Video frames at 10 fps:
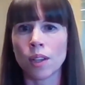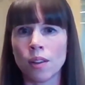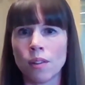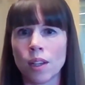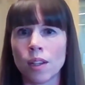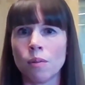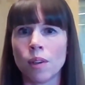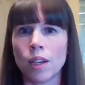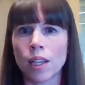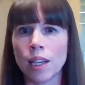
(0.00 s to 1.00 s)
generated
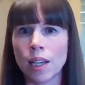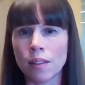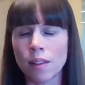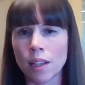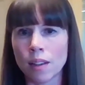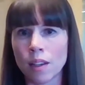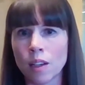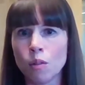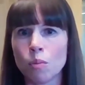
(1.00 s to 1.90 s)
very clear data,